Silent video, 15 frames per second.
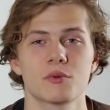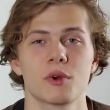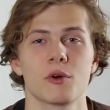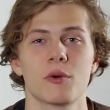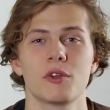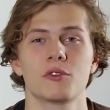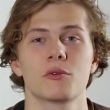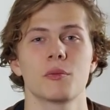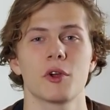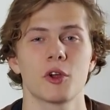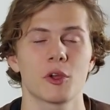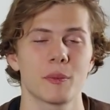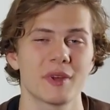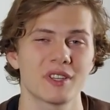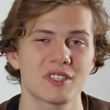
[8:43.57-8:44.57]
when I went to
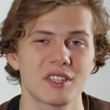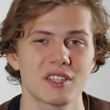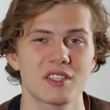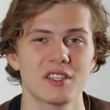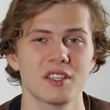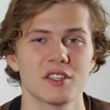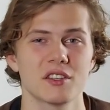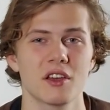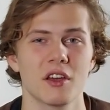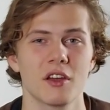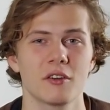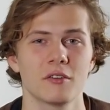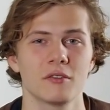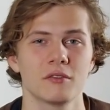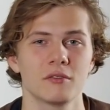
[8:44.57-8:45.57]
America about six years
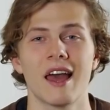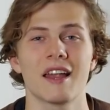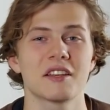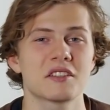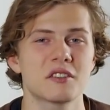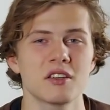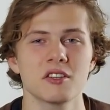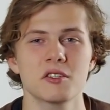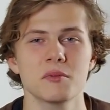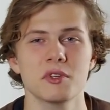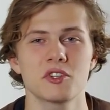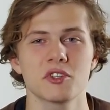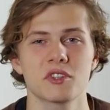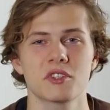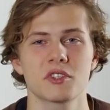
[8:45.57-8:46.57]
ago, and it seems to be
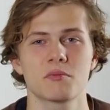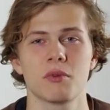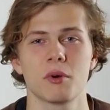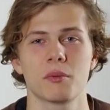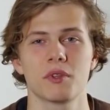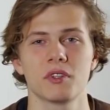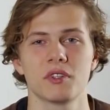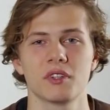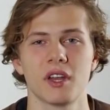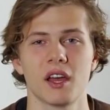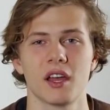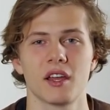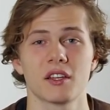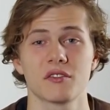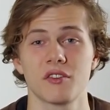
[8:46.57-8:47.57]
just as popular
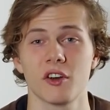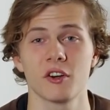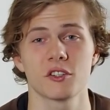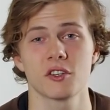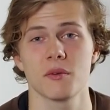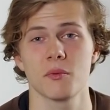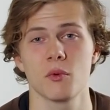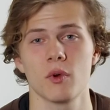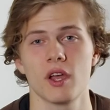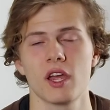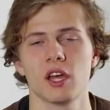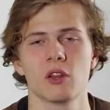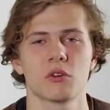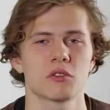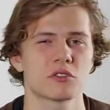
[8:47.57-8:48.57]
today, as far as I'm aware,
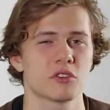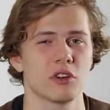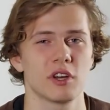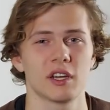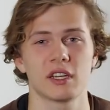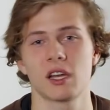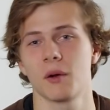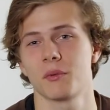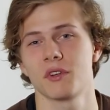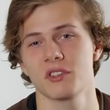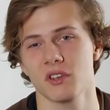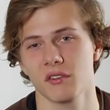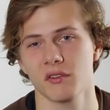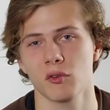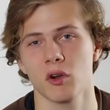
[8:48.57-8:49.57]
alongside companies
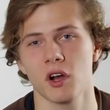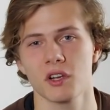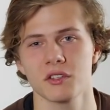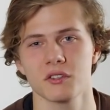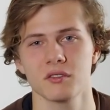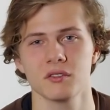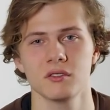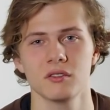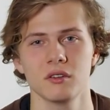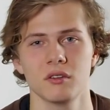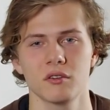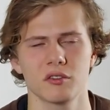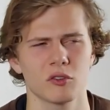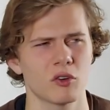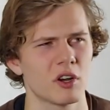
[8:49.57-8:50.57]
like Verizon,
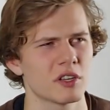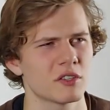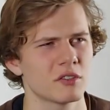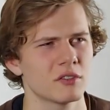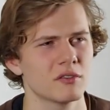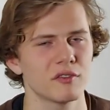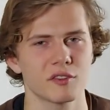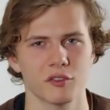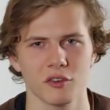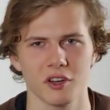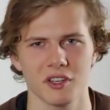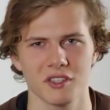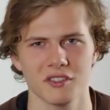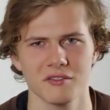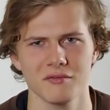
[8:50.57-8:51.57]
Verizon,
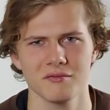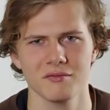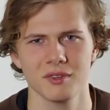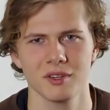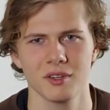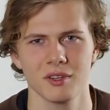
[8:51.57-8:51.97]
Verizon.